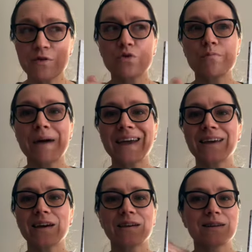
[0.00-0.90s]
you're
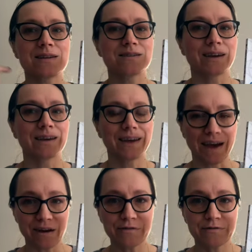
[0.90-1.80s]
making it as a
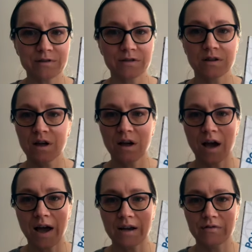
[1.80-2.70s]
gift,
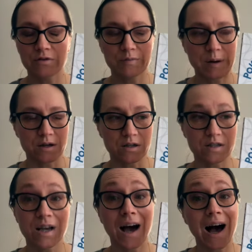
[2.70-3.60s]
any of those
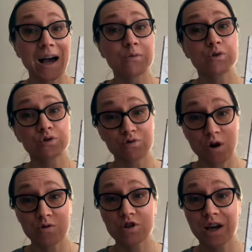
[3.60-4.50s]
patterns, I would
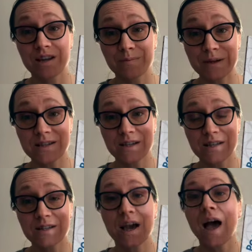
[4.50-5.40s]
crochet the
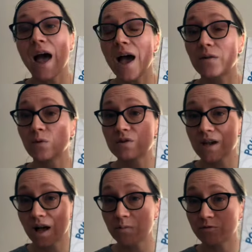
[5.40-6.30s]
pieces, and what's
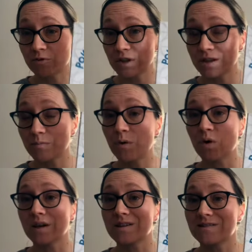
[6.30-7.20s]
helpful in the
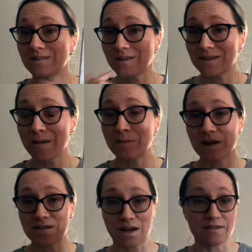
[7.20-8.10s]
book is that the
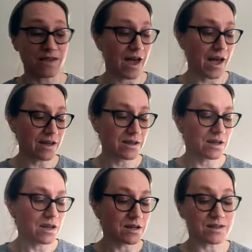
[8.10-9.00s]
templates are there,
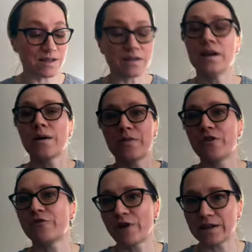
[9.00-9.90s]
as in the
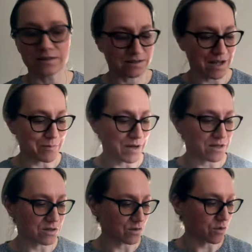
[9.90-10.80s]
felt template.
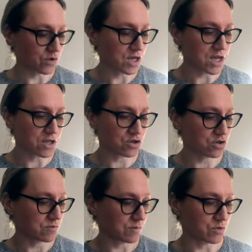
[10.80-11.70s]
So on
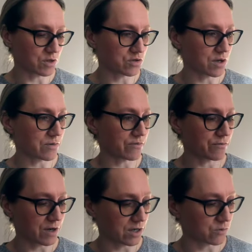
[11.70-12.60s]
each, I'm going to try and
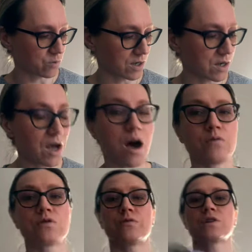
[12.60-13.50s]
find one. Oh,
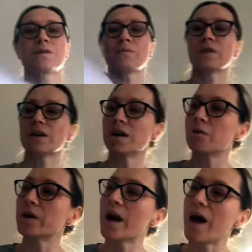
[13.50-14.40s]
so for example, here
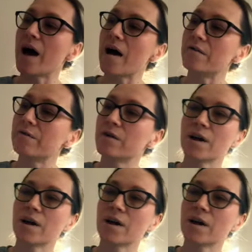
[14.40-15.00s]
we have